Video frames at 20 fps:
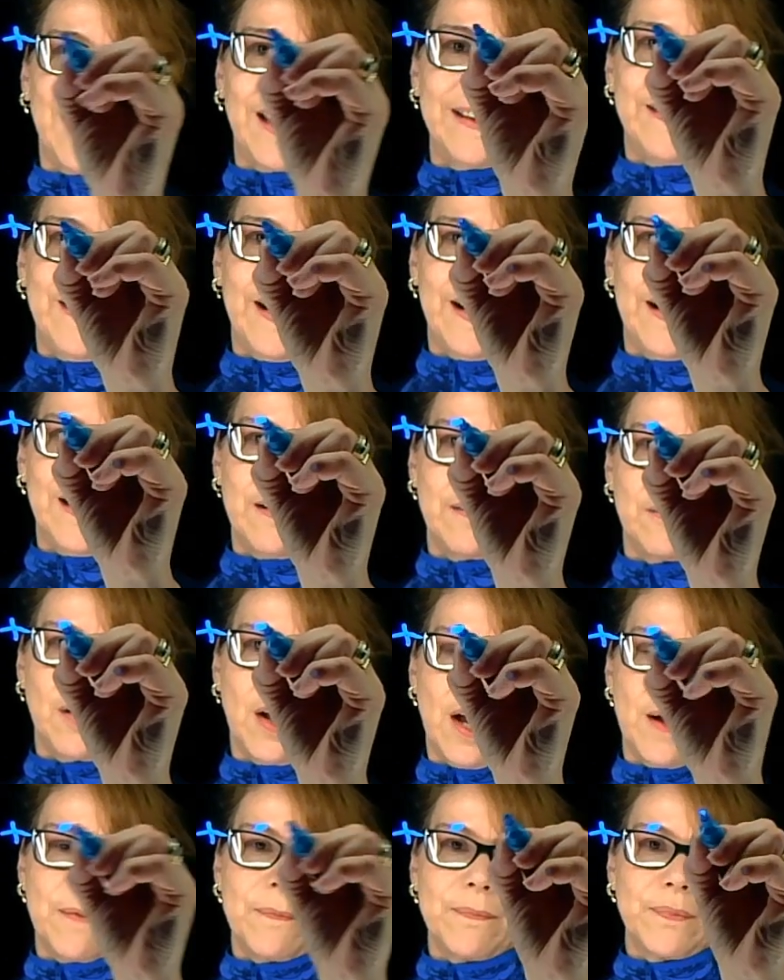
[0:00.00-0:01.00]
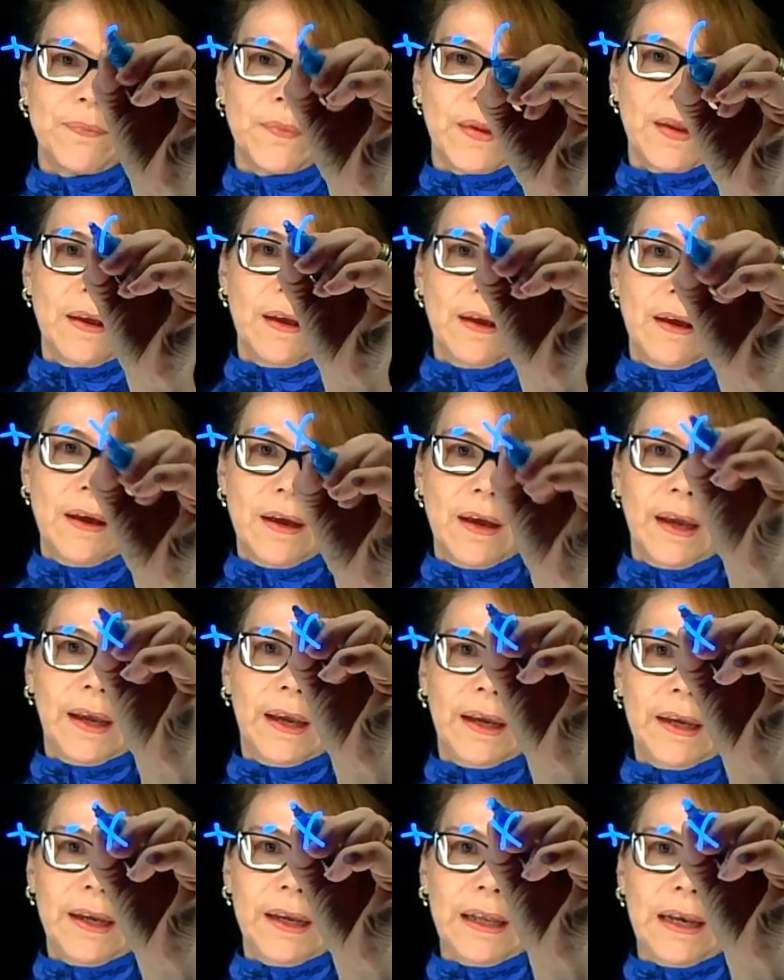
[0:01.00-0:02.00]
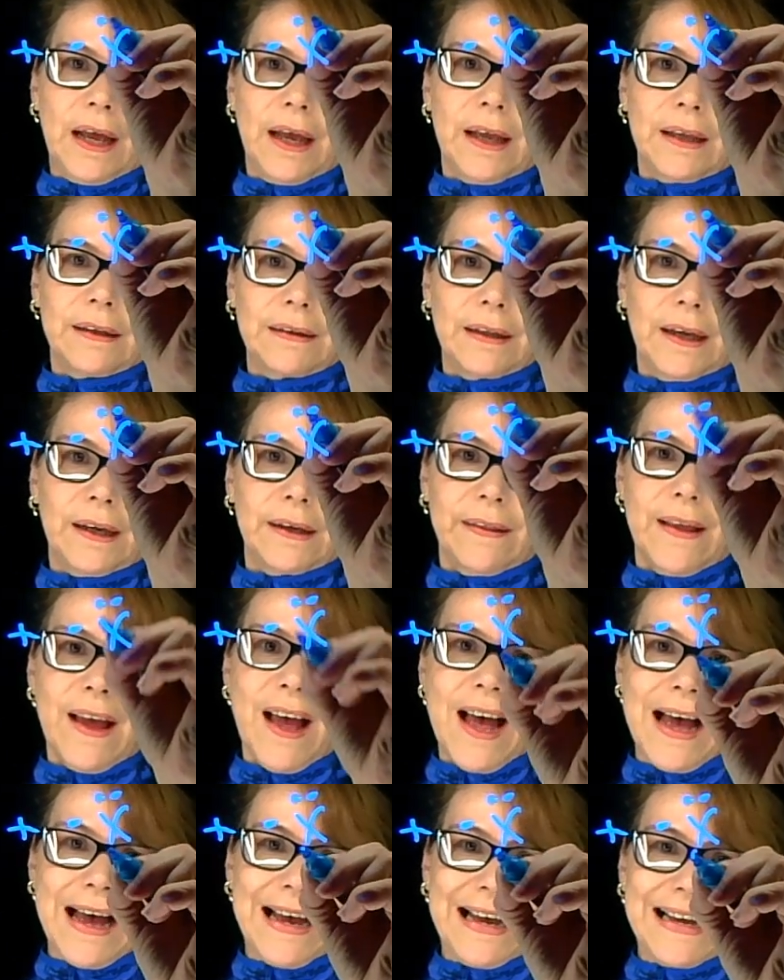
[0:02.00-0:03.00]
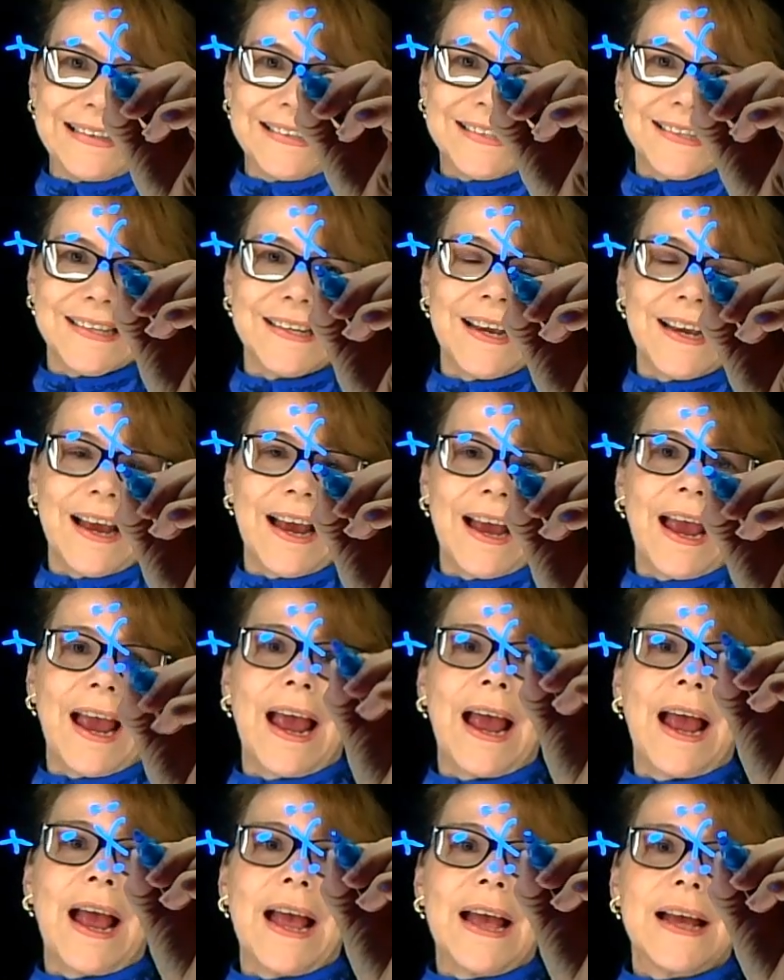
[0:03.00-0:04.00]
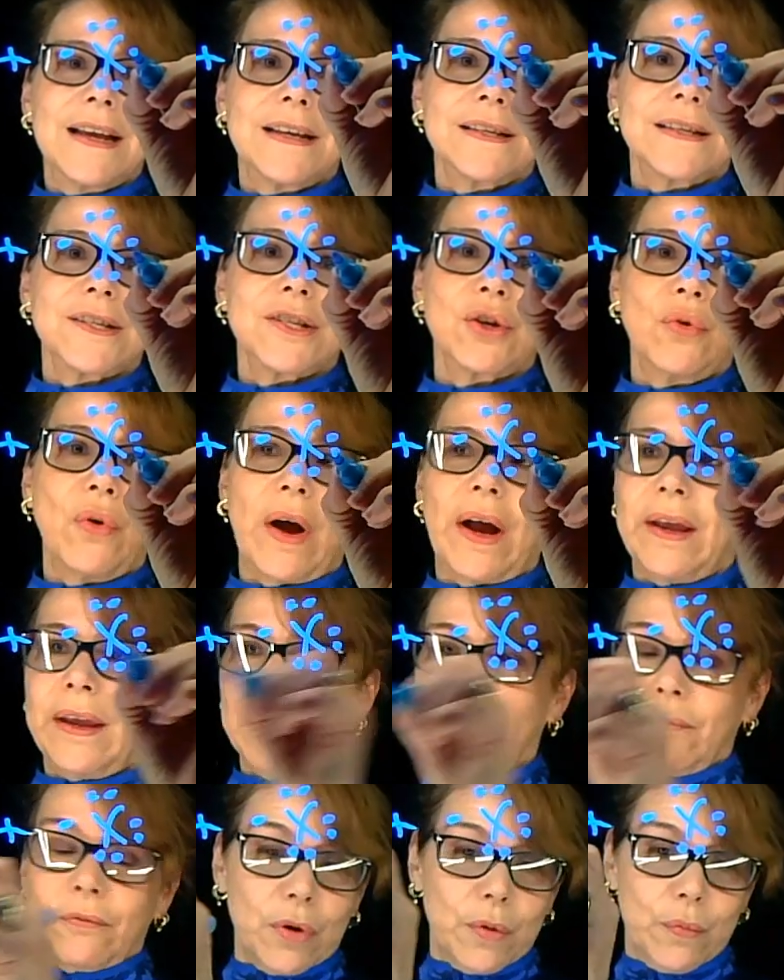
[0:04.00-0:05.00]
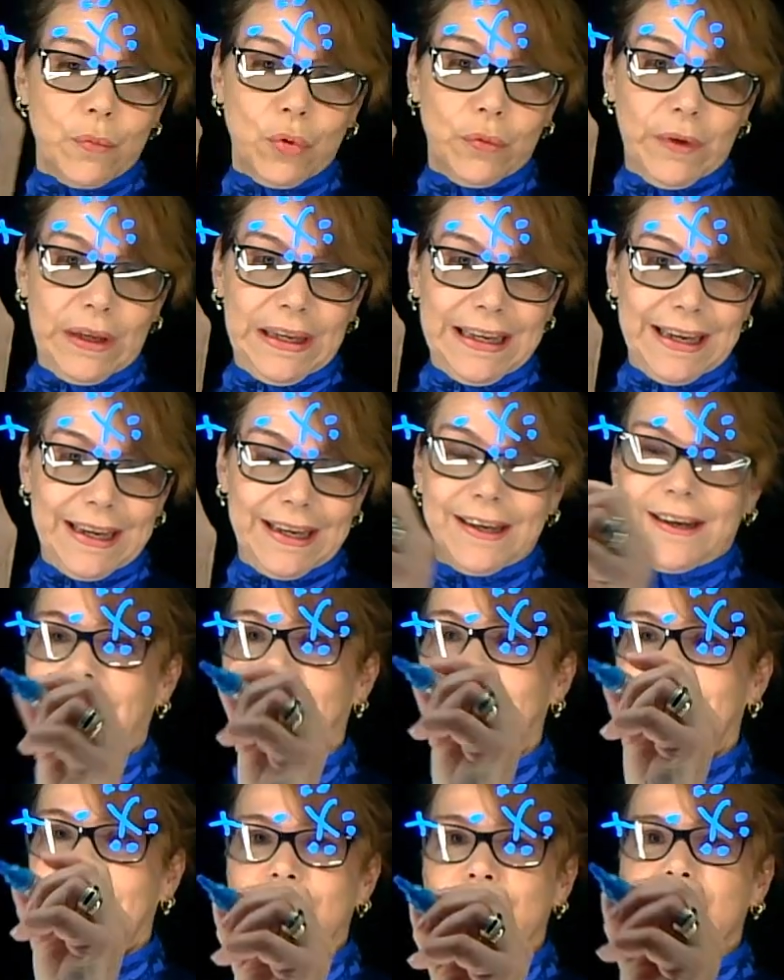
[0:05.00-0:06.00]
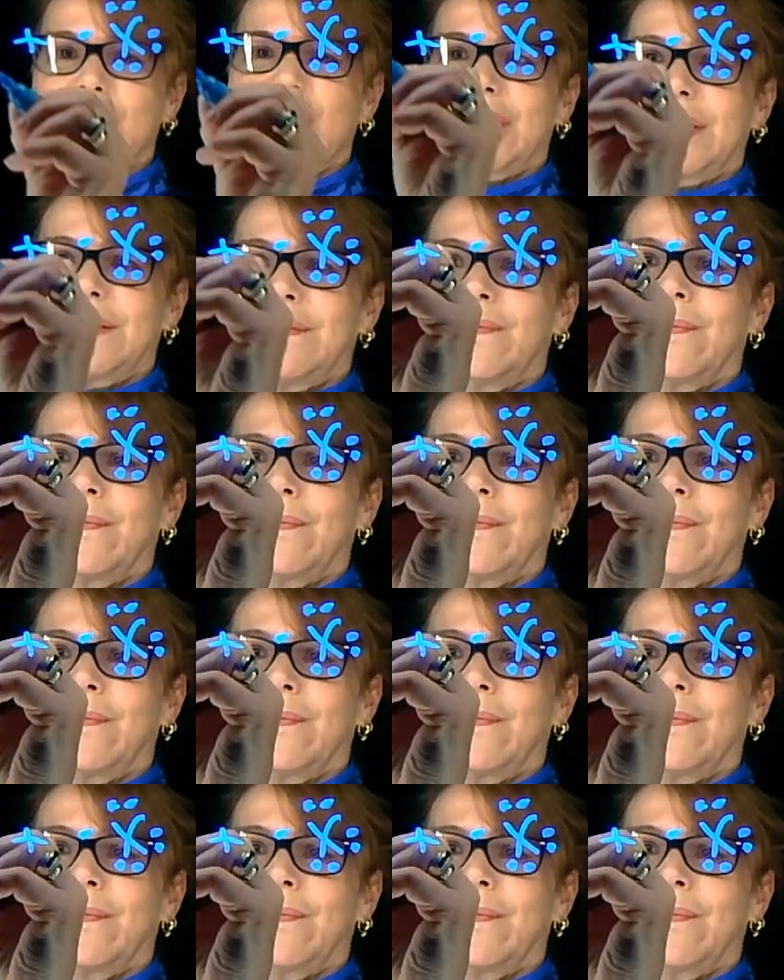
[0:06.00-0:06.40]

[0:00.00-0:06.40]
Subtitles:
that I have a halide like that. So I am removing a hydrogen,